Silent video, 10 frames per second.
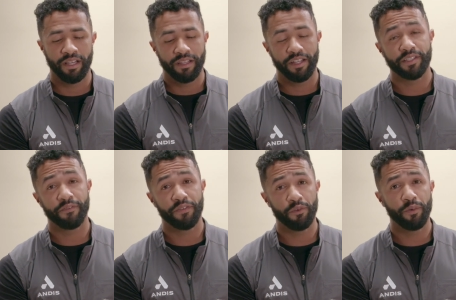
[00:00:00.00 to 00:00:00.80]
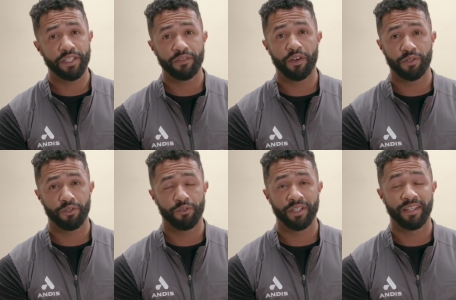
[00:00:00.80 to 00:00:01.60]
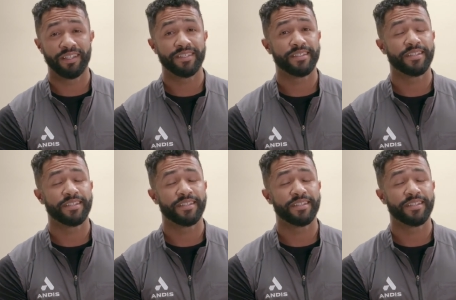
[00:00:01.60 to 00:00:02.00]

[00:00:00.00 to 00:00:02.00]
There's a few ways of how to do it, and this is an